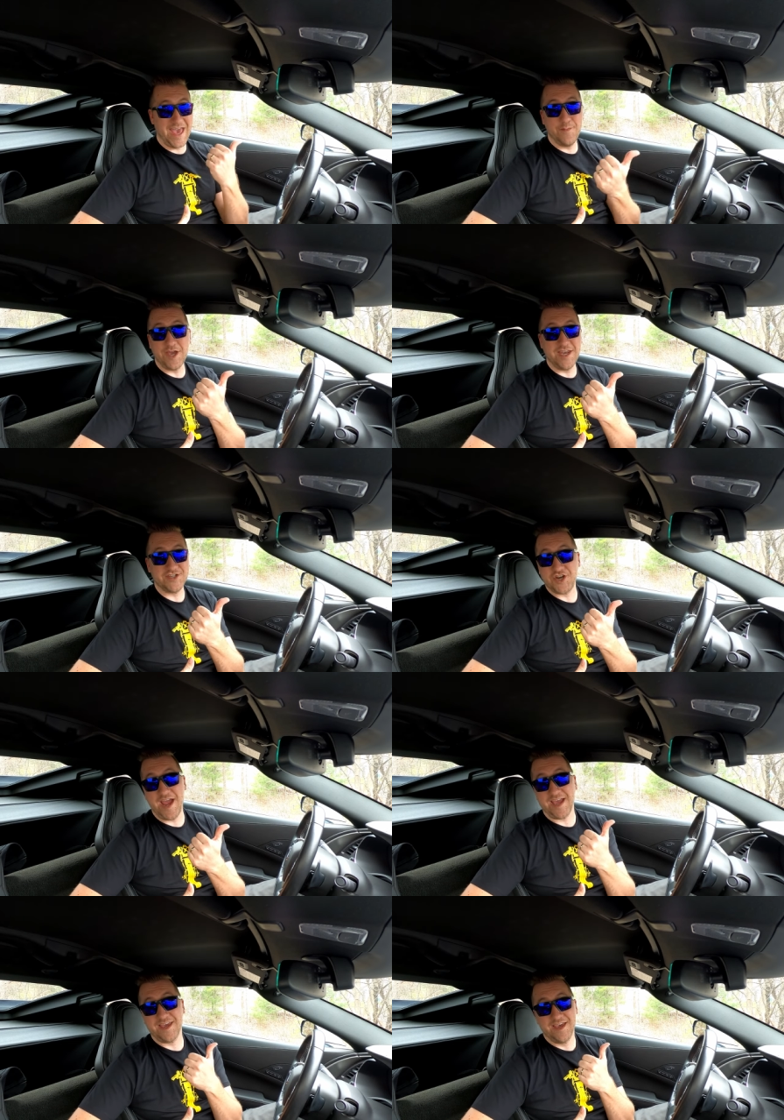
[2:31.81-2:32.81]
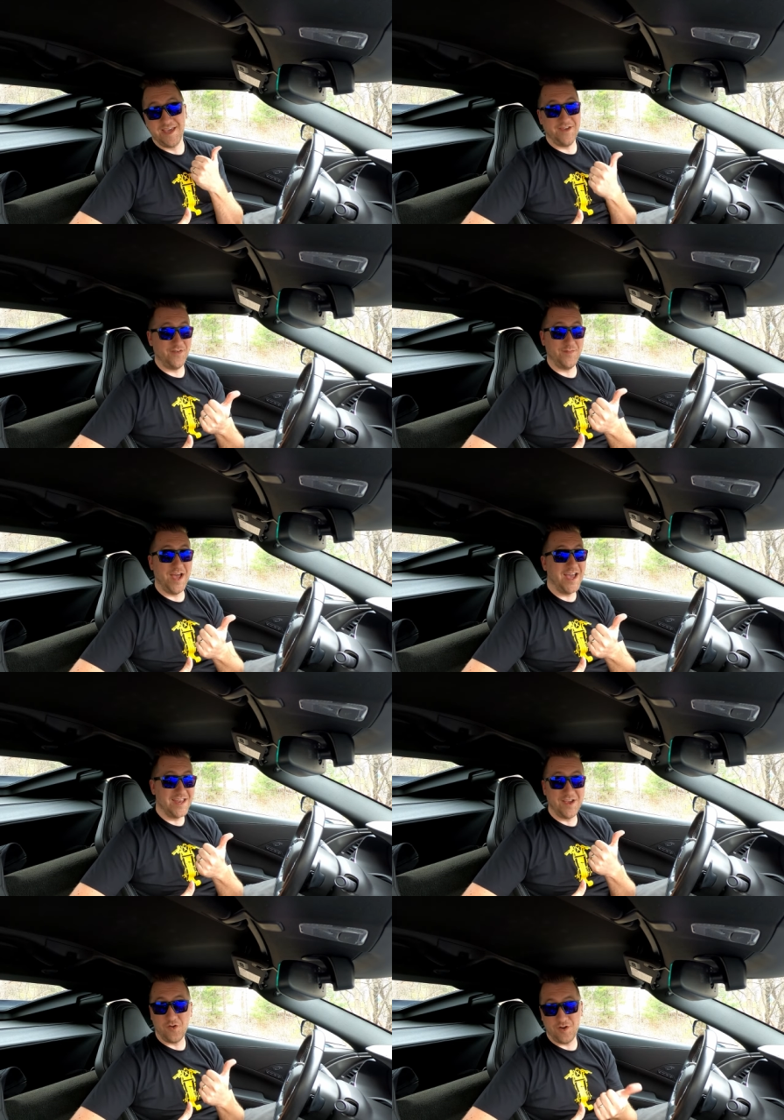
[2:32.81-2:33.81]
Am I at a track? If I'm not,
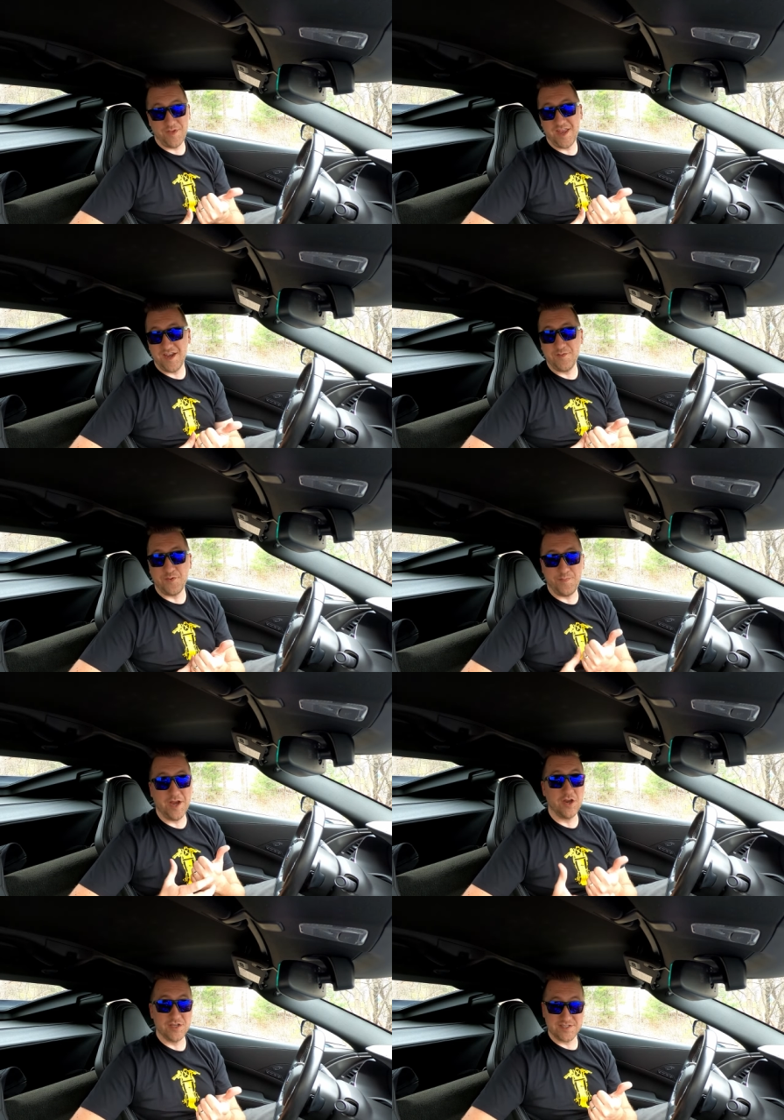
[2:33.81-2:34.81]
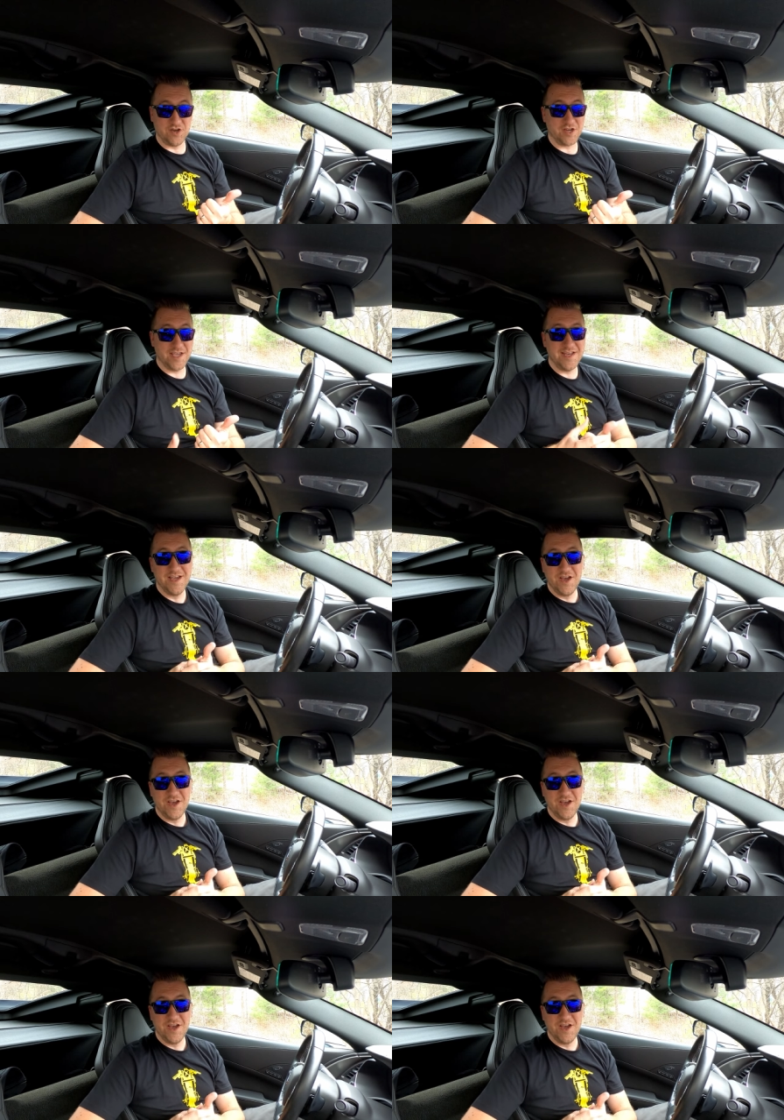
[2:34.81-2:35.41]
or I'm not on a prepared circuit,